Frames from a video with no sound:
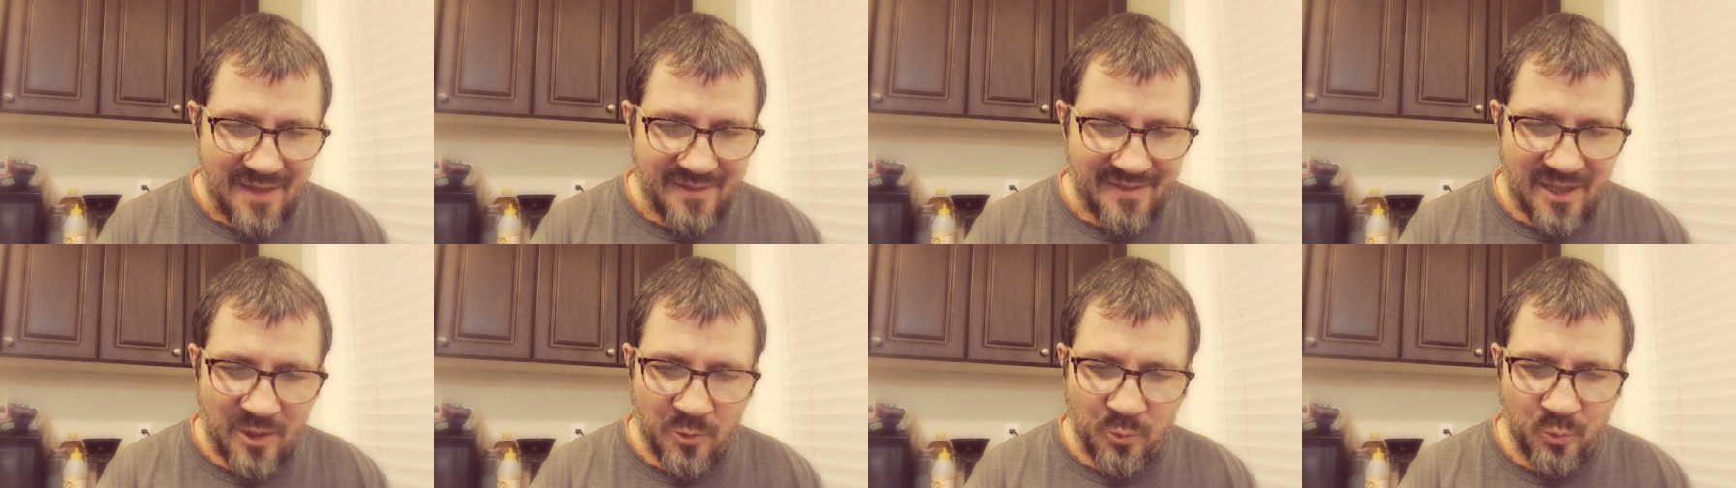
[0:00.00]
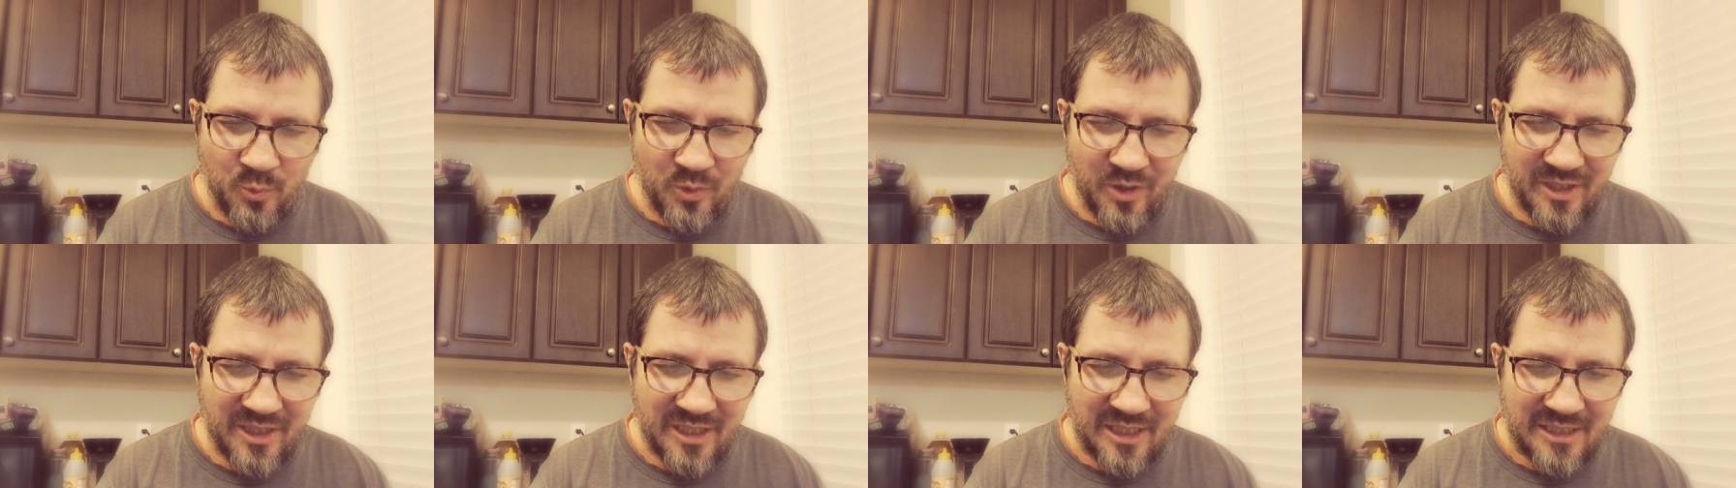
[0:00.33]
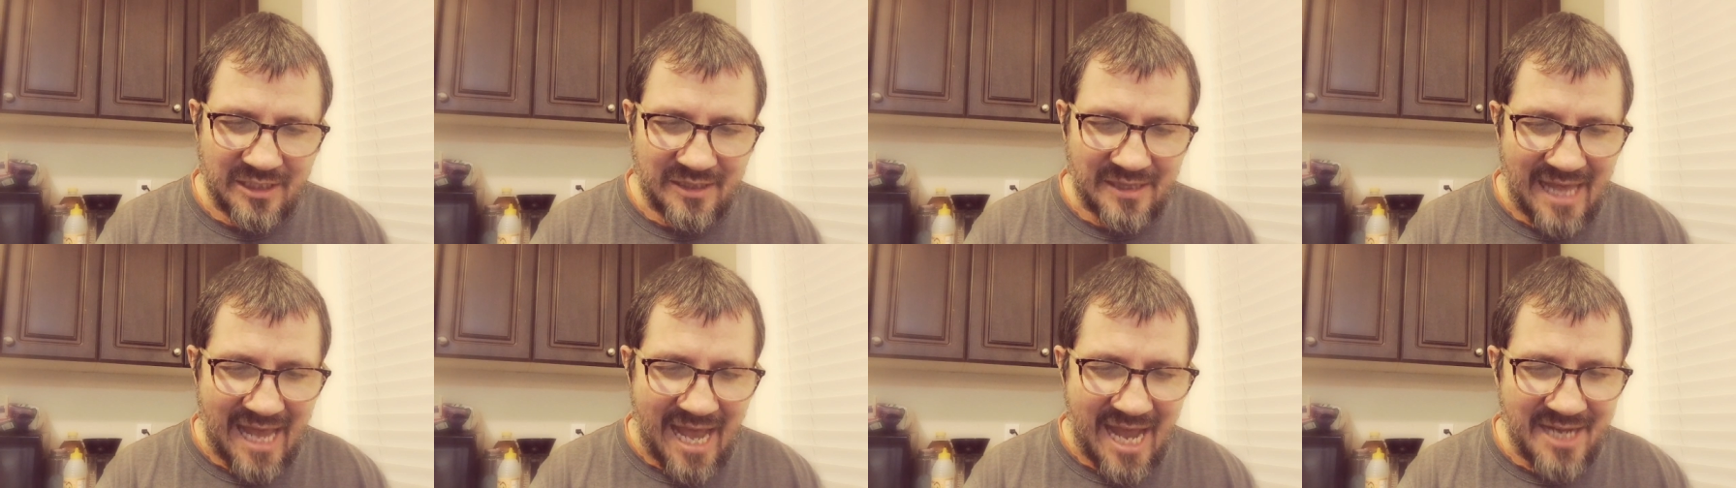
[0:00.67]
Then what
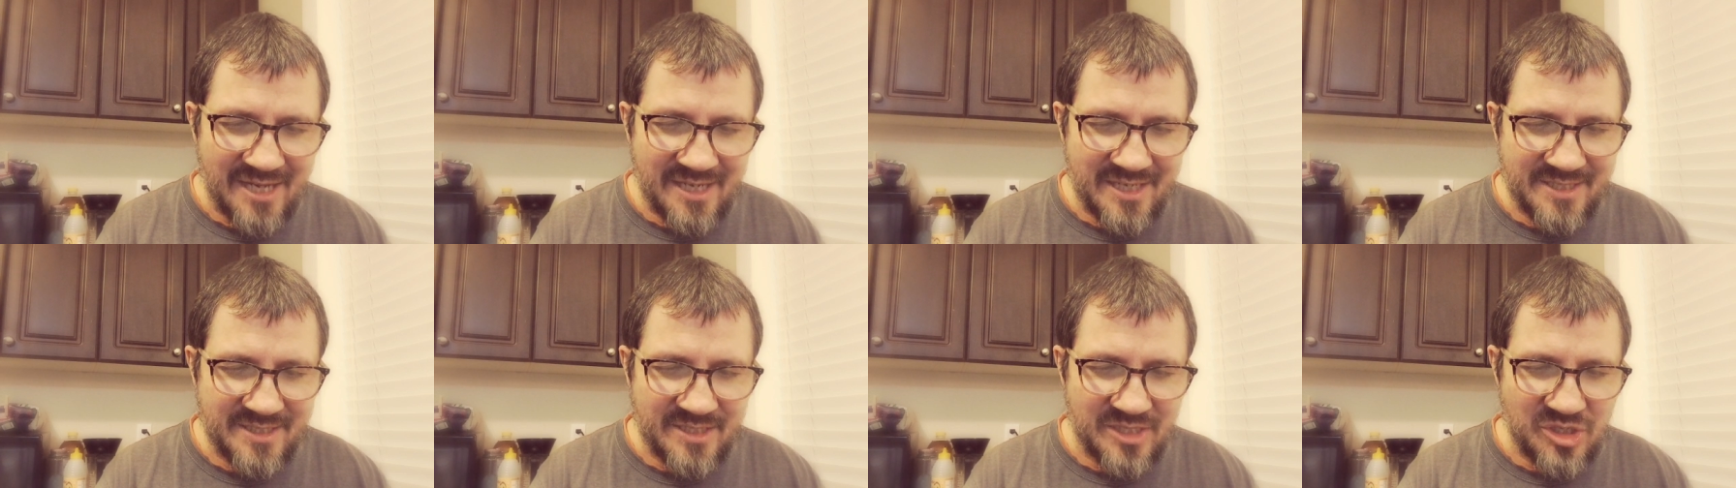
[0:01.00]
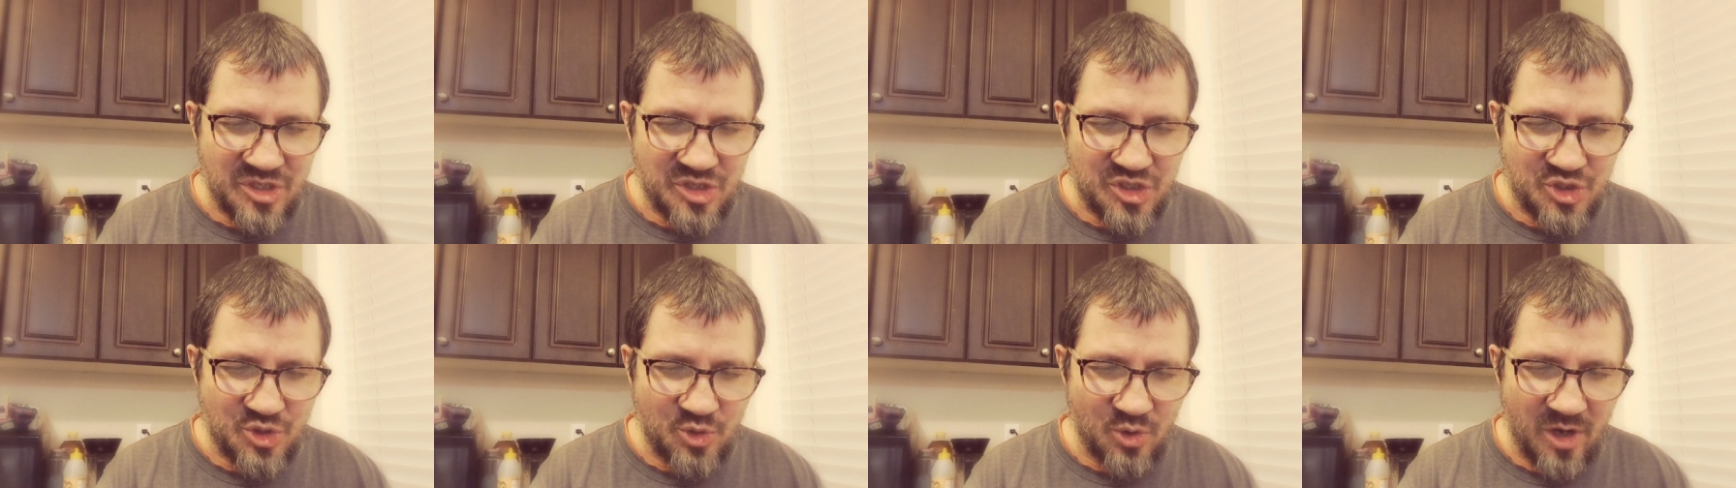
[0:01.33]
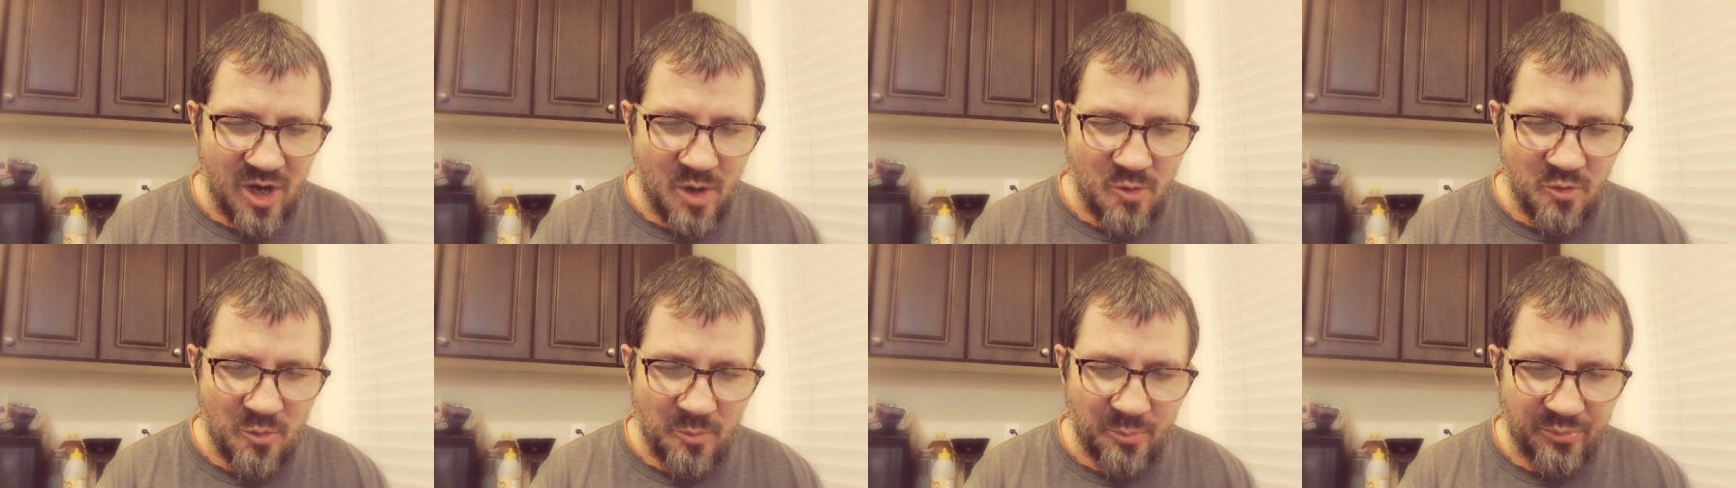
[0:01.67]
gladness and
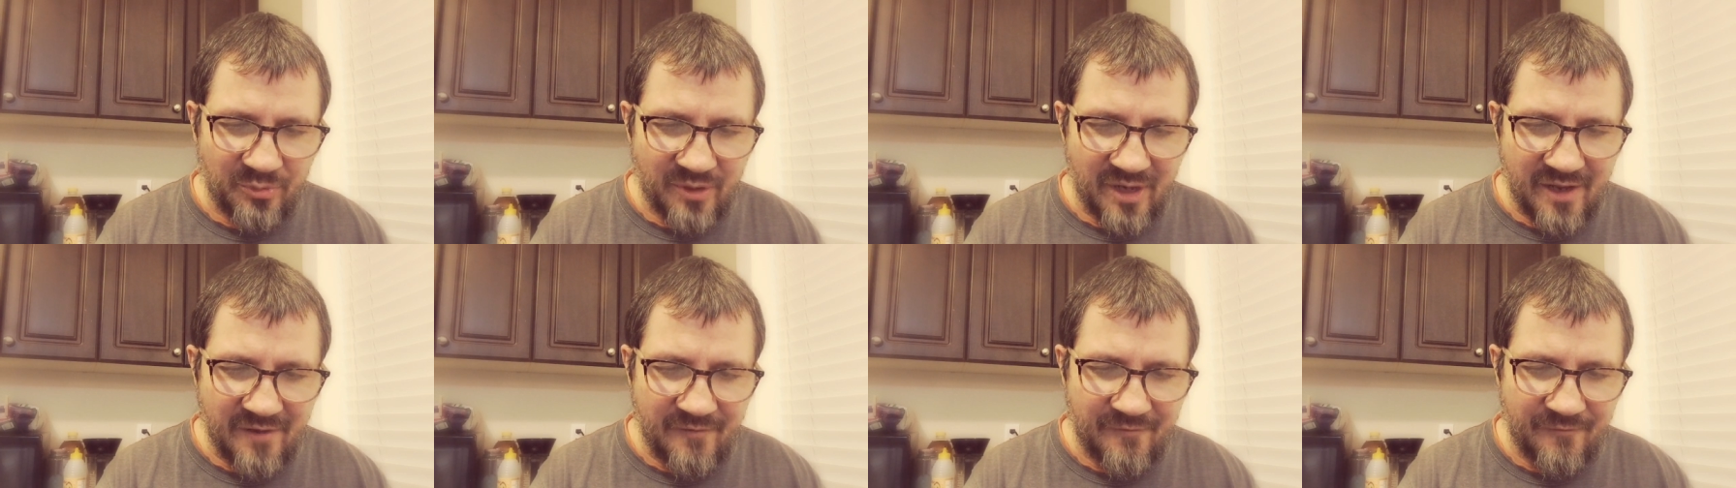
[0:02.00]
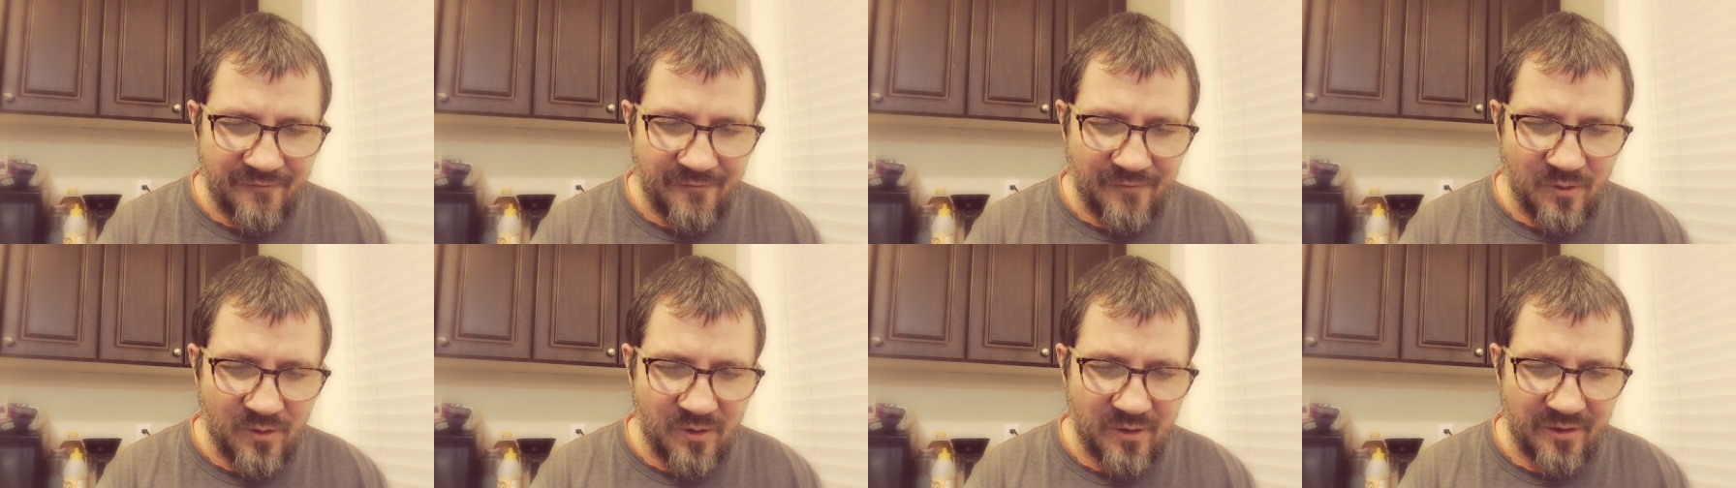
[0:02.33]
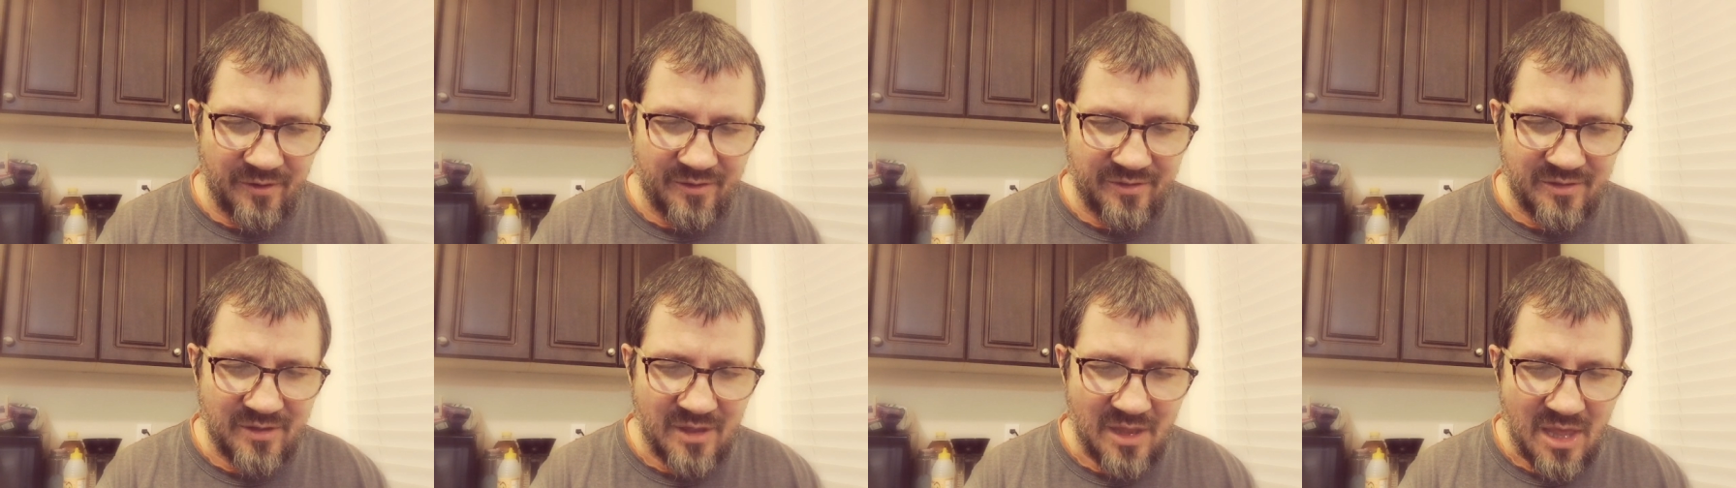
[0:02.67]
joy will break
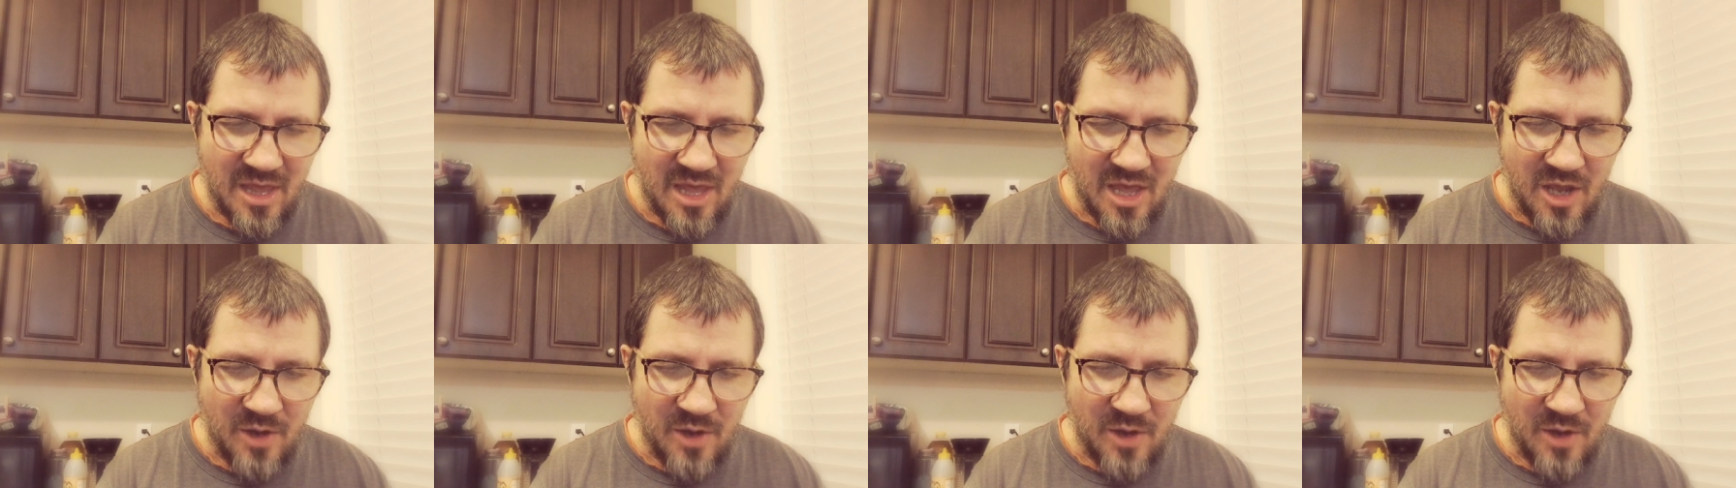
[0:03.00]
forth